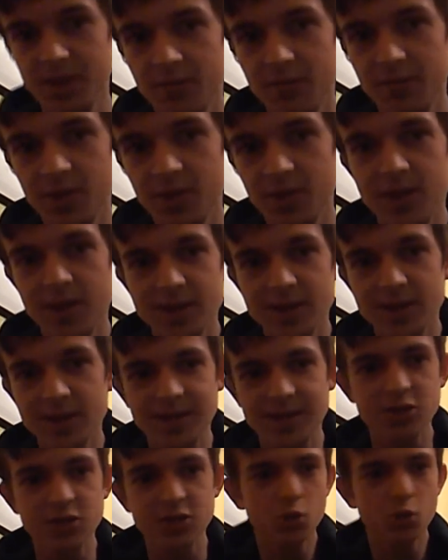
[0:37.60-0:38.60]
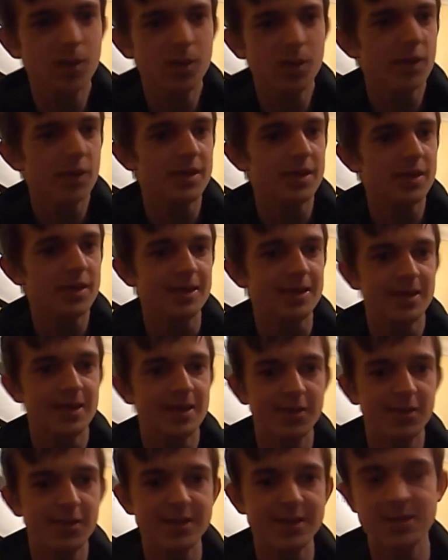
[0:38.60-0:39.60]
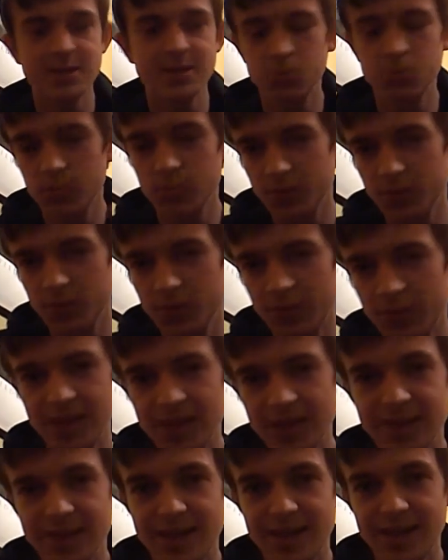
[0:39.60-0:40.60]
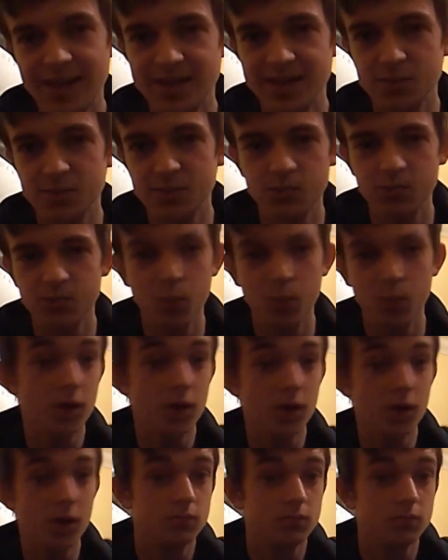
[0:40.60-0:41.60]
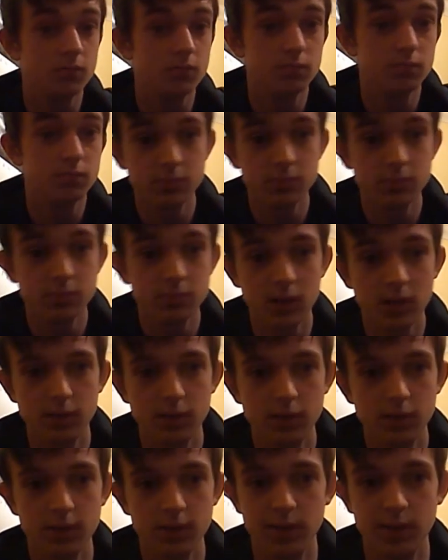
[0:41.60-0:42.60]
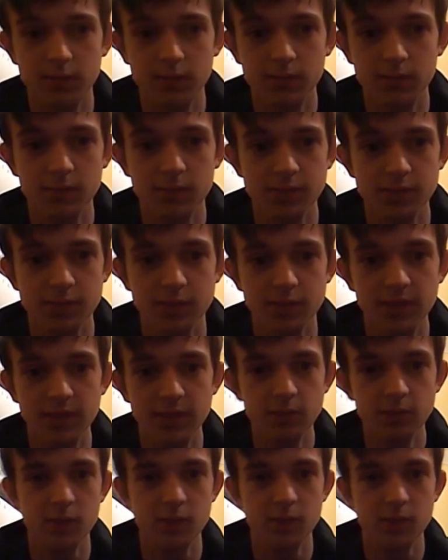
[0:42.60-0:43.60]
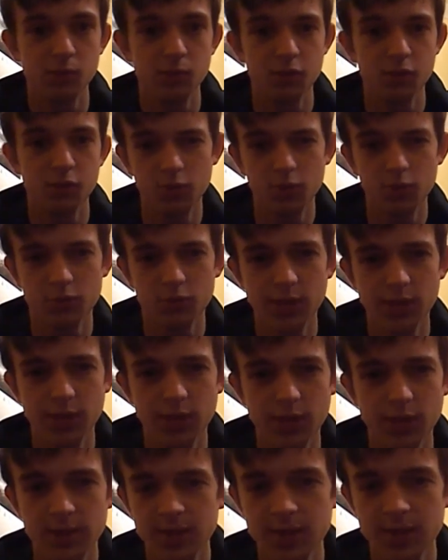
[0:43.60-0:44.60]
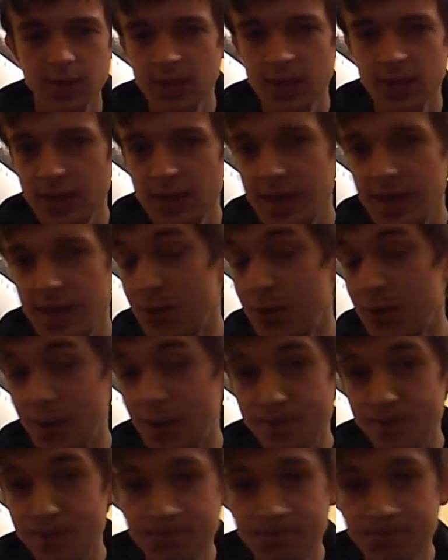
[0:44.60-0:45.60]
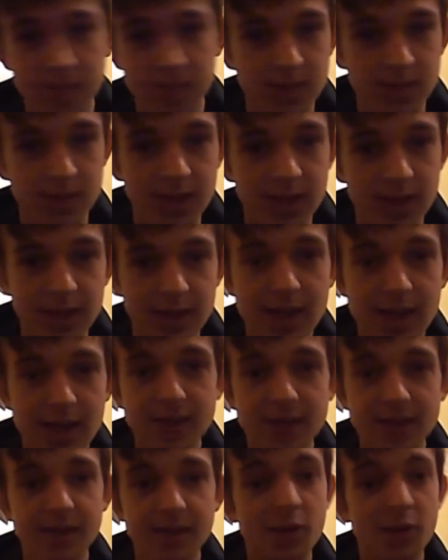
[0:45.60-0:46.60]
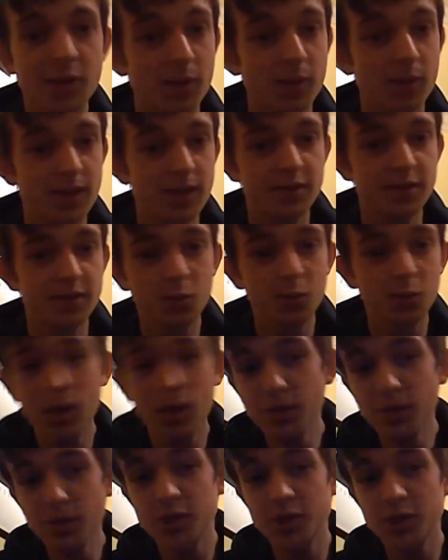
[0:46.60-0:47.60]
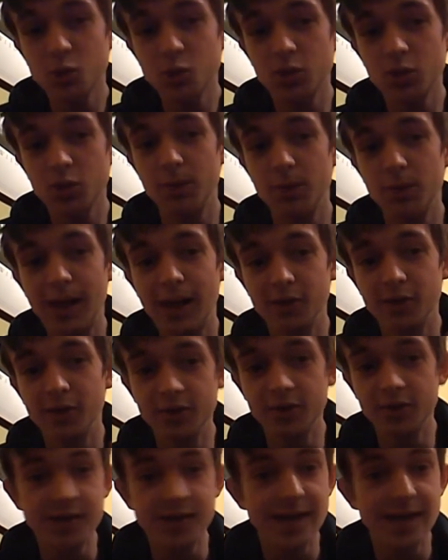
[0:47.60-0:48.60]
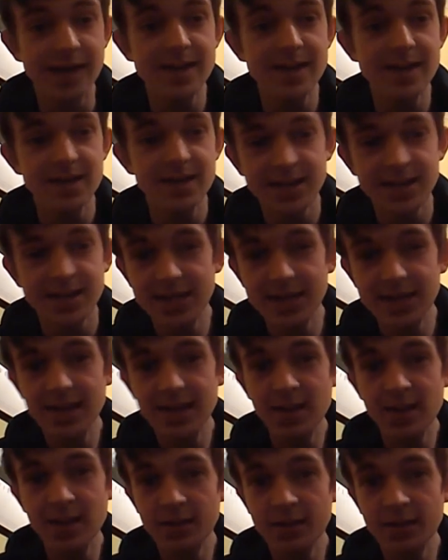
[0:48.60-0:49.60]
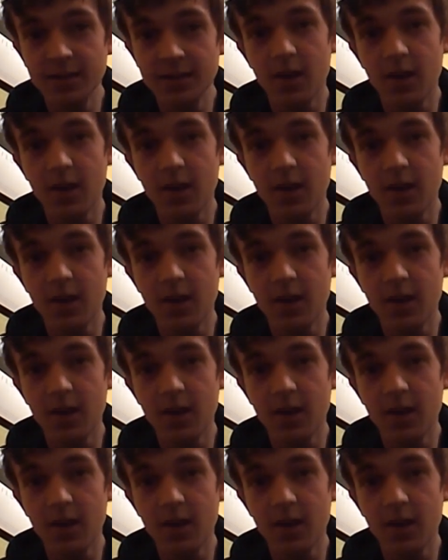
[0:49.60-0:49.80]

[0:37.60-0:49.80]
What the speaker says: Like these talk about things. Now, this is something that's well known. Well, I'm assuming we will talk, right? Anyway, let's get on with it. So what I'm going to talk about today is